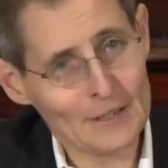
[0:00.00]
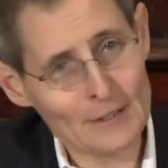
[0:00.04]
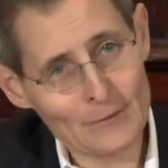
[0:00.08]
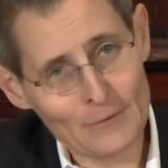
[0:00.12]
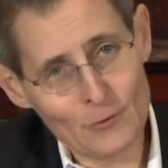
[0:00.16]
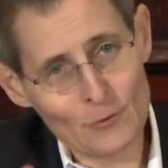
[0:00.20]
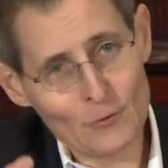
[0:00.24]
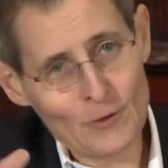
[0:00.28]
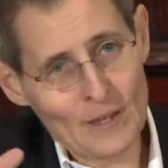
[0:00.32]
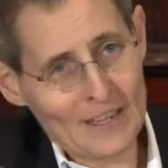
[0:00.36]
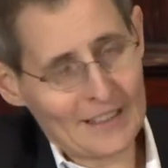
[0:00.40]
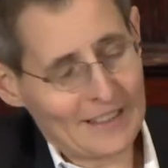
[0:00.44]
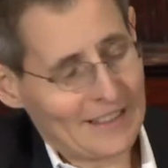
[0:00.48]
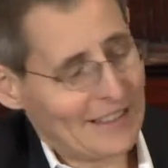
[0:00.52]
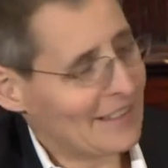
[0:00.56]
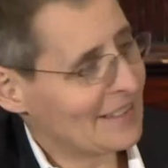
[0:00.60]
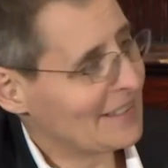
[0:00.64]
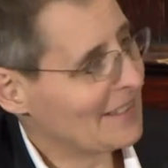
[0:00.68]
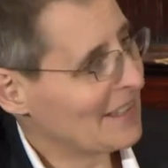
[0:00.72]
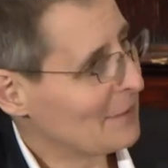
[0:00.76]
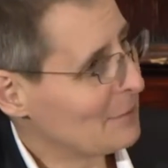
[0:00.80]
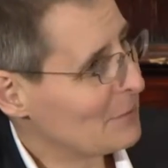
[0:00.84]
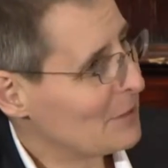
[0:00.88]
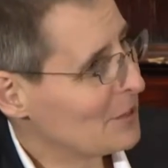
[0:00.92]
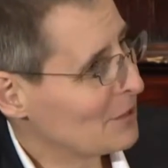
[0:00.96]
and if you can't get
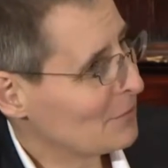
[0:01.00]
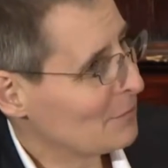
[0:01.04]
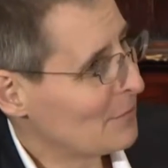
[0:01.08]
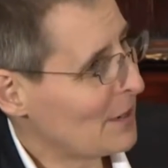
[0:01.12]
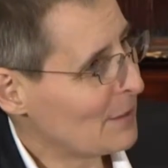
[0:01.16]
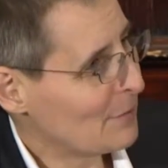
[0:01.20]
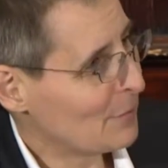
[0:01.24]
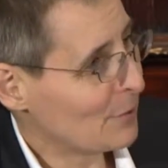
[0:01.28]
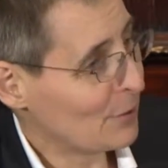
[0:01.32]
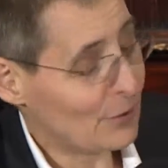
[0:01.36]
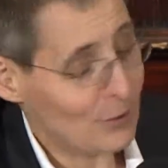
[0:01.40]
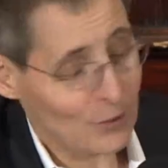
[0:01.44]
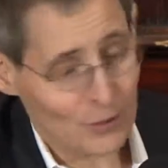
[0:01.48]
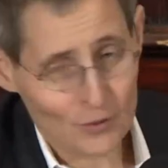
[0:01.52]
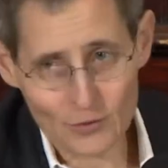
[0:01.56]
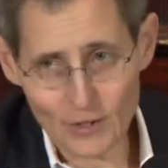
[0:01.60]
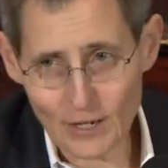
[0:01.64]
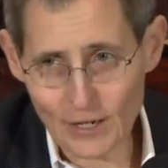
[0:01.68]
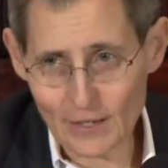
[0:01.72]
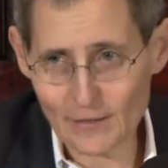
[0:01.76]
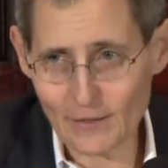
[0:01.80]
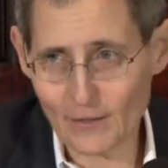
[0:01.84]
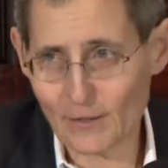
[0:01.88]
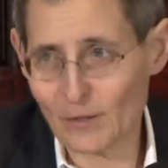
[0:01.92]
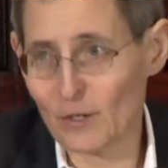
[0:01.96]
to that piece of paper in the
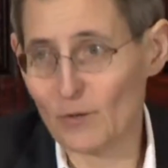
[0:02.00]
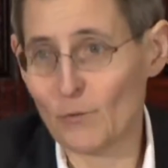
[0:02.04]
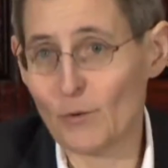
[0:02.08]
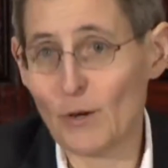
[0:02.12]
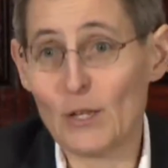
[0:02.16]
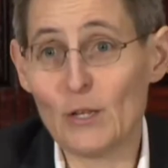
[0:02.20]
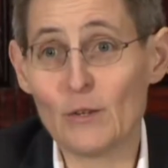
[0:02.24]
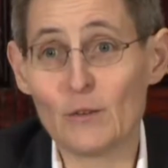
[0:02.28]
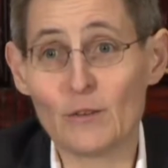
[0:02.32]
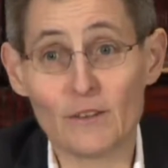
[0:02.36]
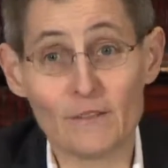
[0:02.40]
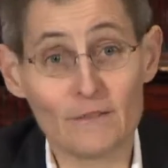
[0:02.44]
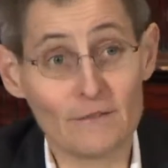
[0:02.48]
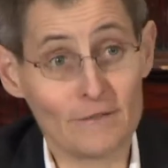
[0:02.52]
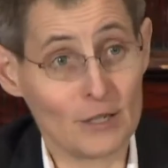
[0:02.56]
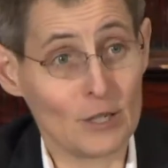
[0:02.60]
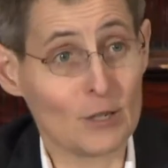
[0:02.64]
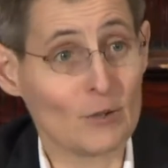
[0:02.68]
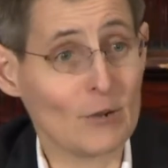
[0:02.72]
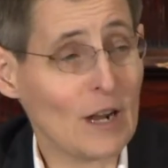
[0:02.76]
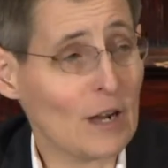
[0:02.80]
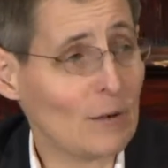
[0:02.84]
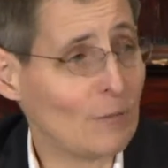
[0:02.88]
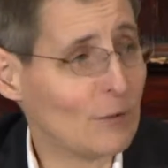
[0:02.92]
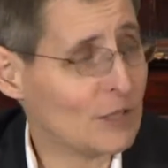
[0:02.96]
truck, the only way you can
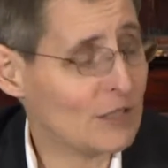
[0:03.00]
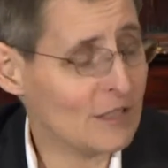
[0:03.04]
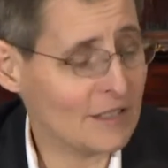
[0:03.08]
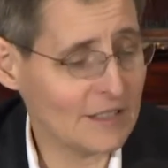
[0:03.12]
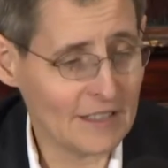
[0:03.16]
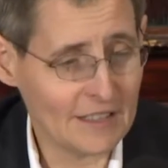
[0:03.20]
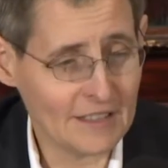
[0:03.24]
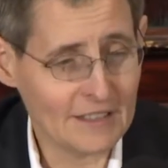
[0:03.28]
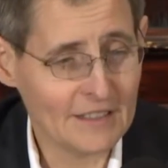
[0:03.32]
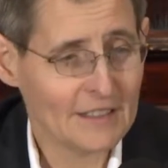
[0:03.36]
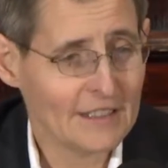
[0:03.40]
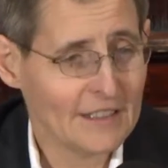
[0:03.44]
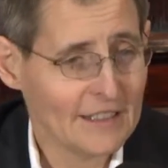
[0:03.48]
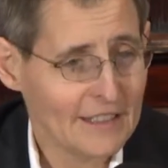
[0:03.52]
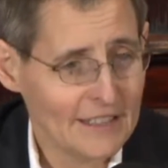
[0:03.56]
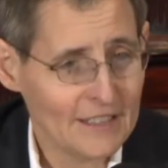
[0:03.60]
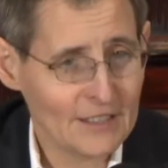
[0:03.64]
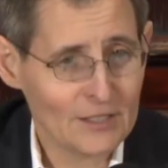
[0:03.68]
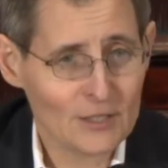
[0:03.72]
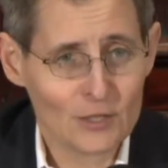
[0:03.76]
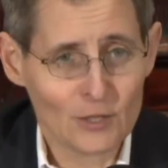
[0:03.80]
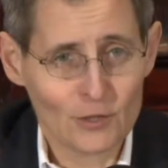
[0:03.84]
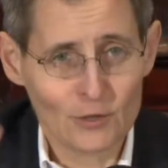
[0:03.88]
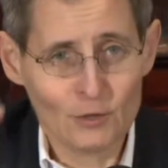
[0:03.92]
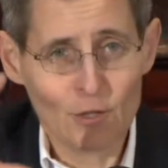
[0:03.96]
figure out what's in it
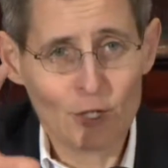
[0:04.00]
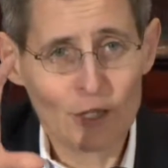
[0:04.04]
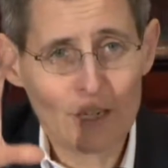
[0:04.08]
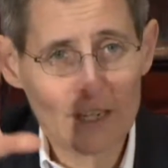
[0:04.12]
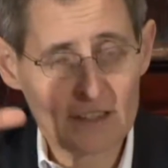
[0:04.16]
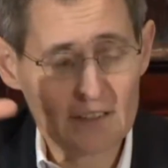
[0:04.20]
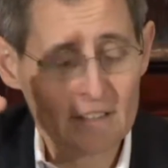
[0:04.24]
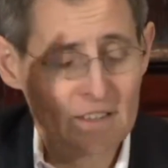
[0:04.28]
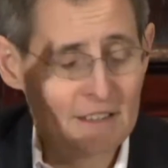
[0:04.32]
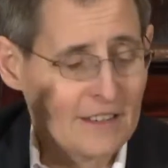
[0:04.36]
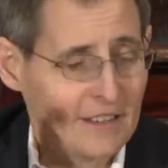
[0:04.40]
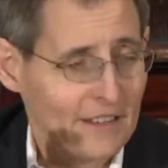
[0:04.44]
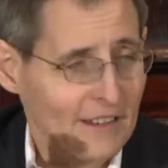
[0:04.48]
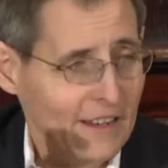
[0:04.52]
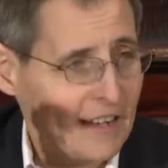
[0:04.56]
is to look at